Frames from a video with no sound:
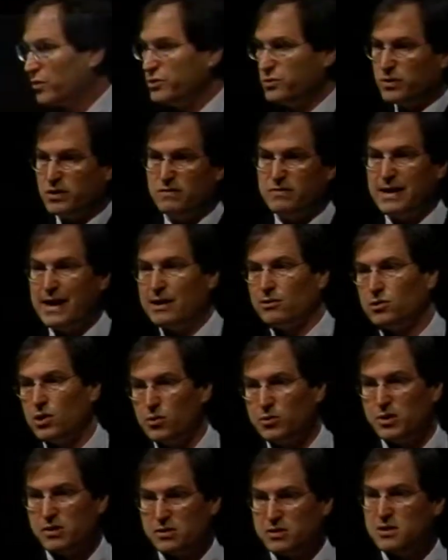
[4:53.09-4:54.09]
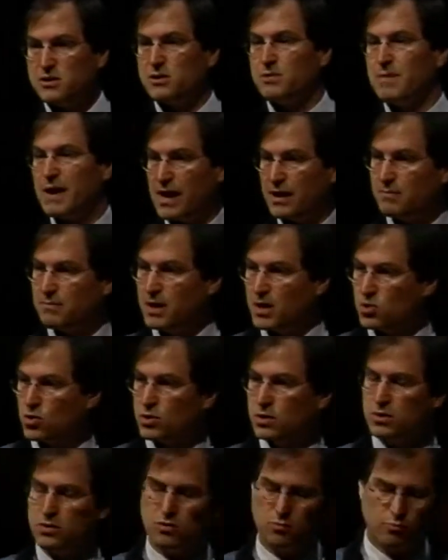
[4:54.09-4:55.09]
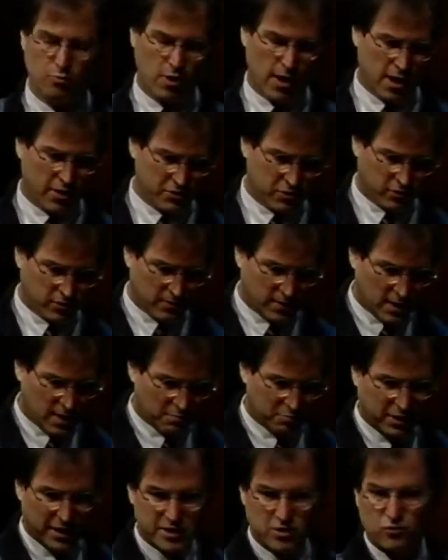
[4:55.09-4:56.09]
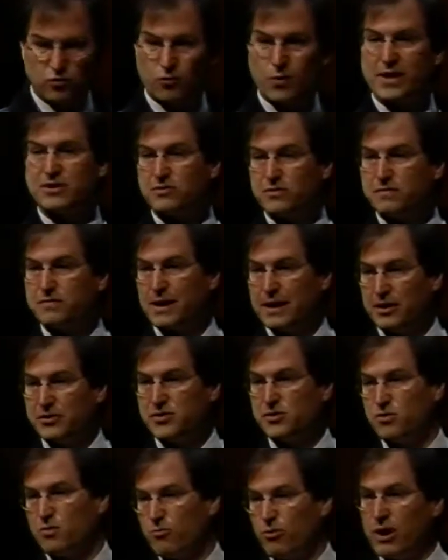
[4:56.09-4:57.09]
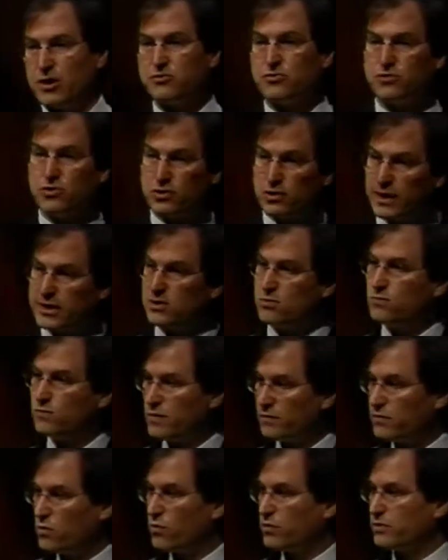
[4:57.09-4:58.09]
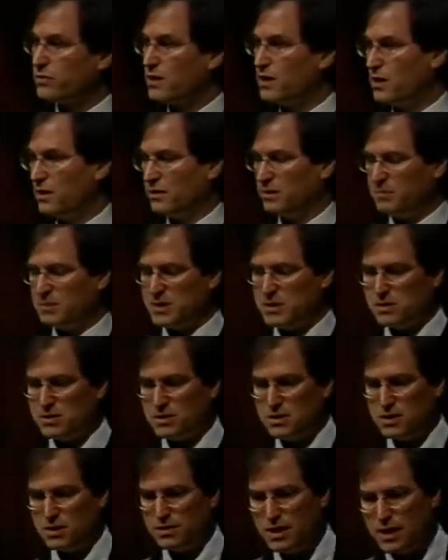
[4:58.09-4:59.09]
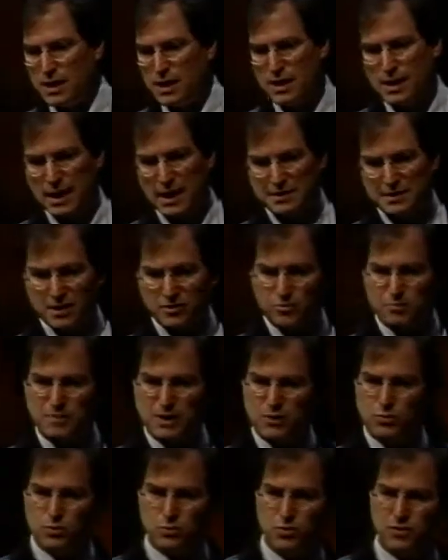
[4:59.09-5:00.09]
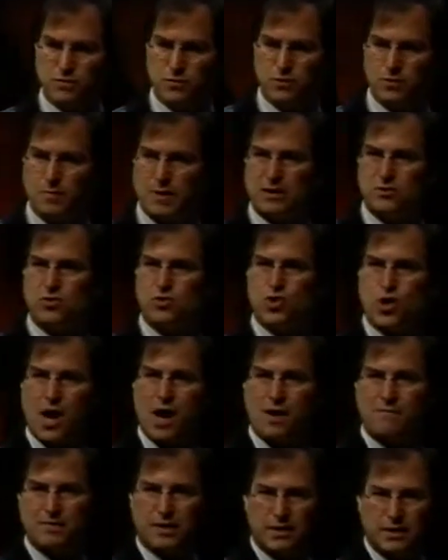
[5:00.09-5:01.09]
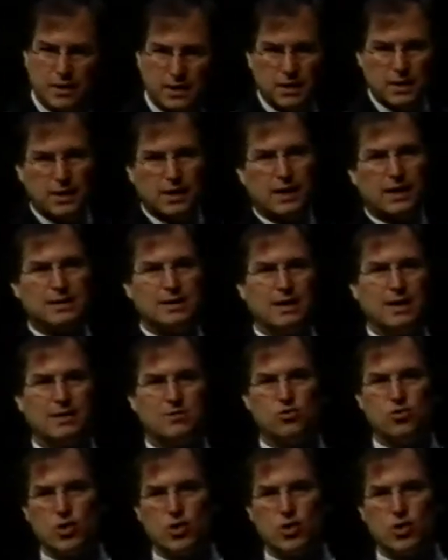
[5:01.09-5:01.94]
where you can download it and see some animation in your browser. Play your director files in your browser just like you, of course, can on the PC. Another big one we've heard about is Java. Again,